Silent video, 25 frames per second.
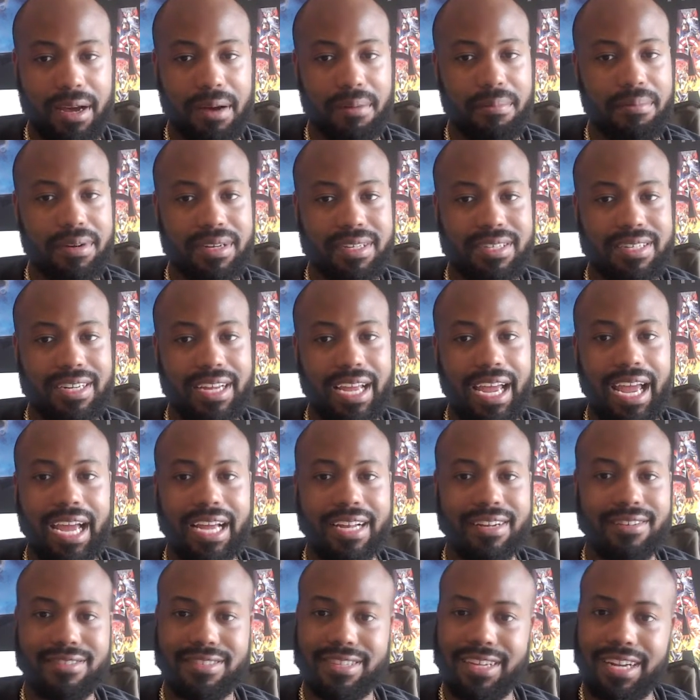a bunch of
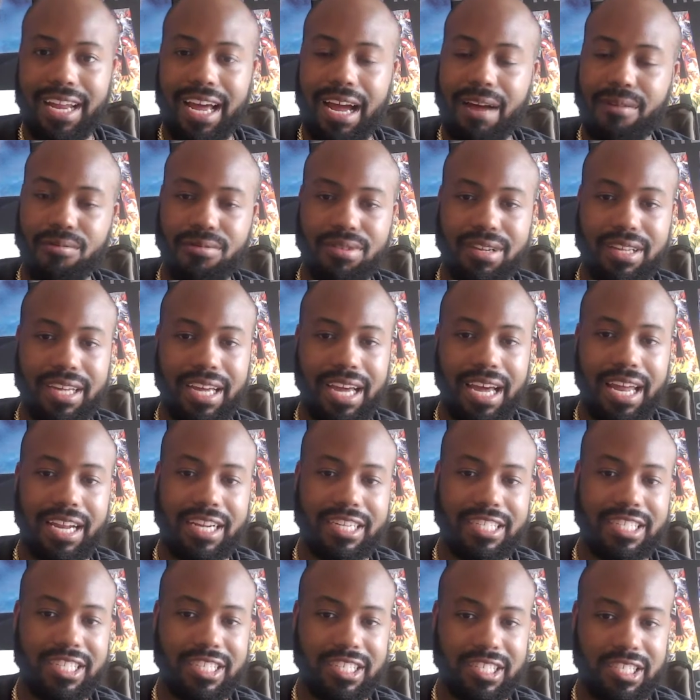actors and not really kind of
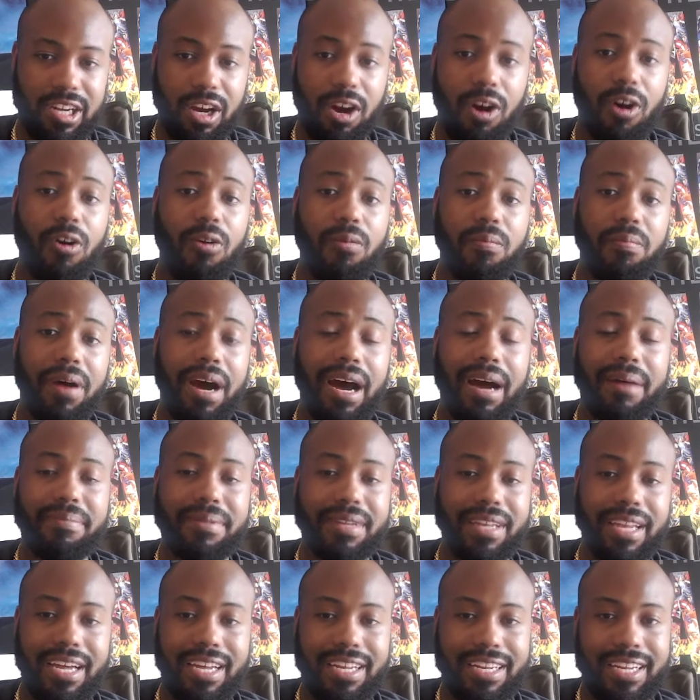just known popping
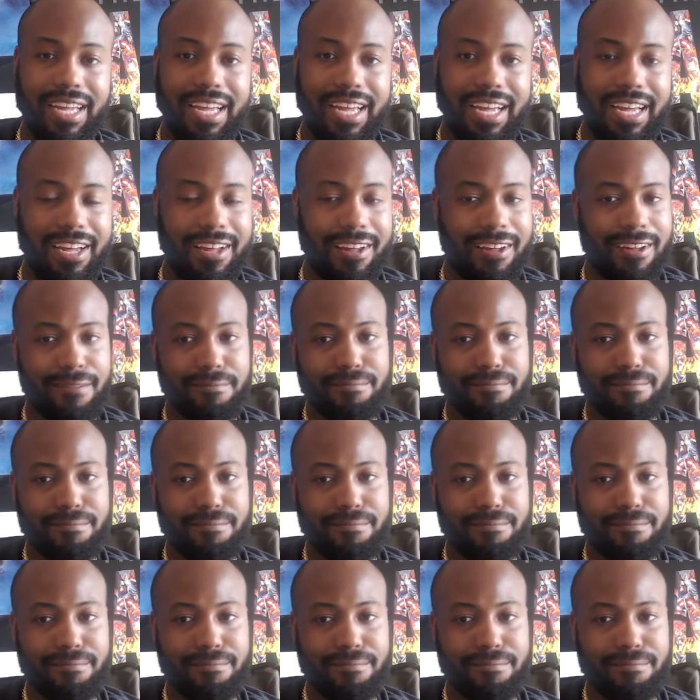like that,